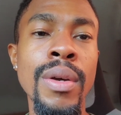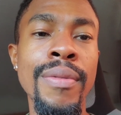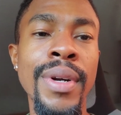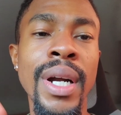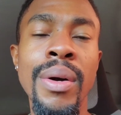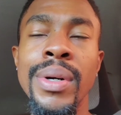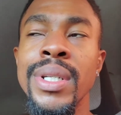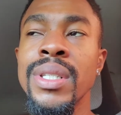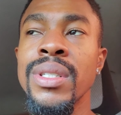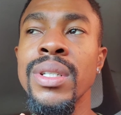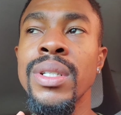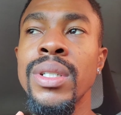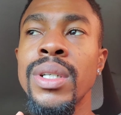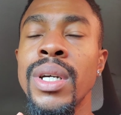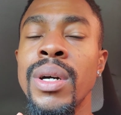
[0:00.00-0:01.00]
Forgot what
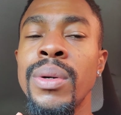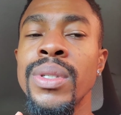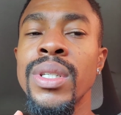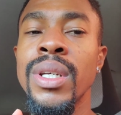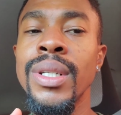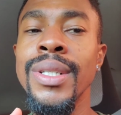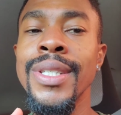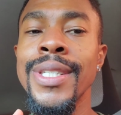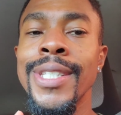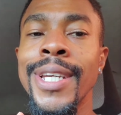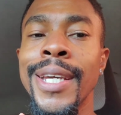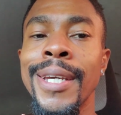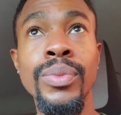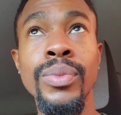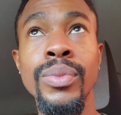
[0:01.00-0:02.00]
I was gonna say.
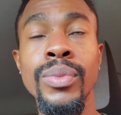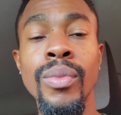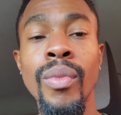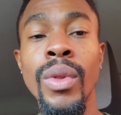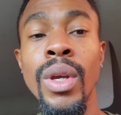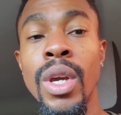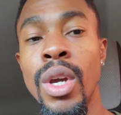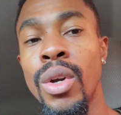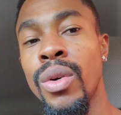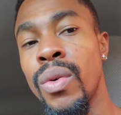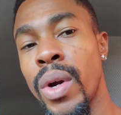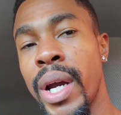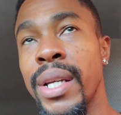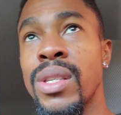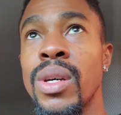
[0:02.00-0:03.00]

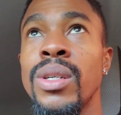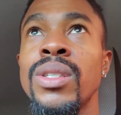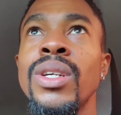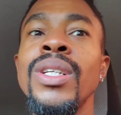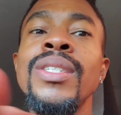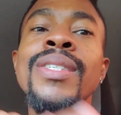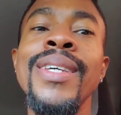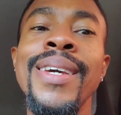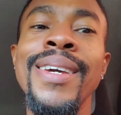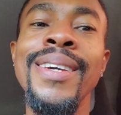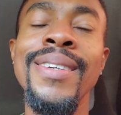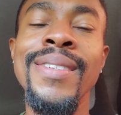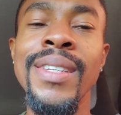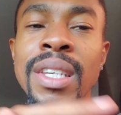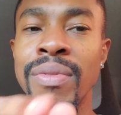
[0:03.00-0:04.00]
Right, so I was gonna say
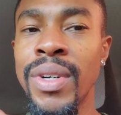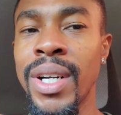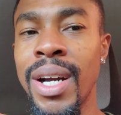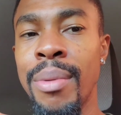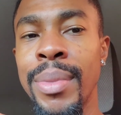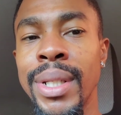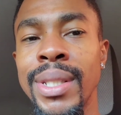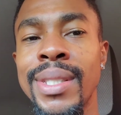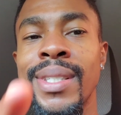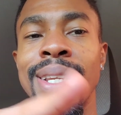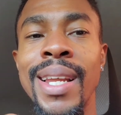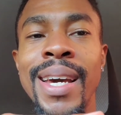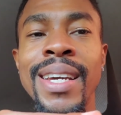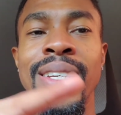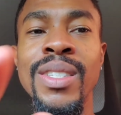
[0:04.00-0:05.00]
leave a comment,
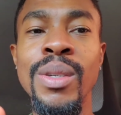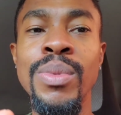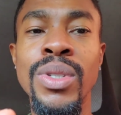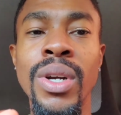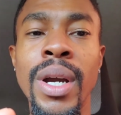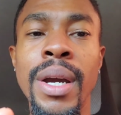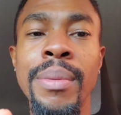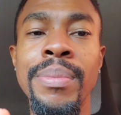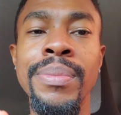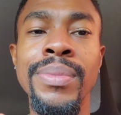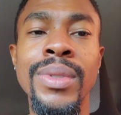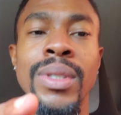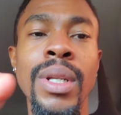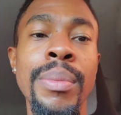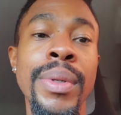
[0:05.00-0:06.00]
like, subscribe,
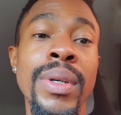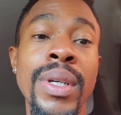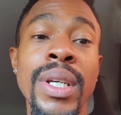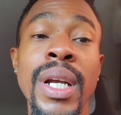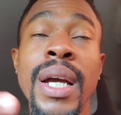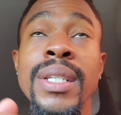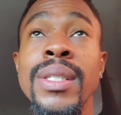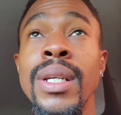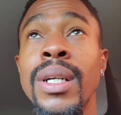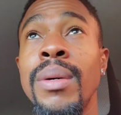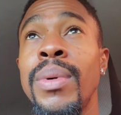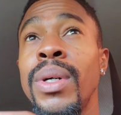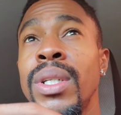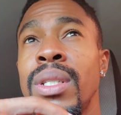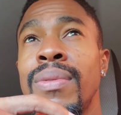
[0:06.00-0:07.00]
just let me know what you guys think
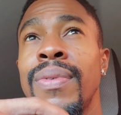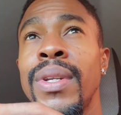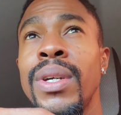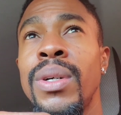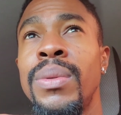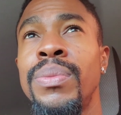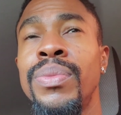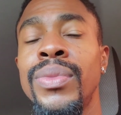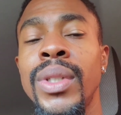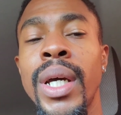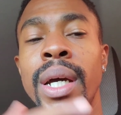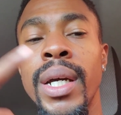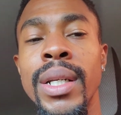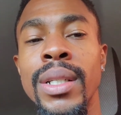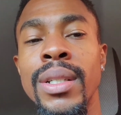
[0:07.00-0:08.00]
about this video,
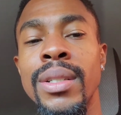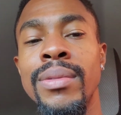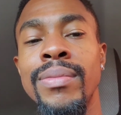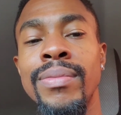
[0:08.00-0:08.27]
and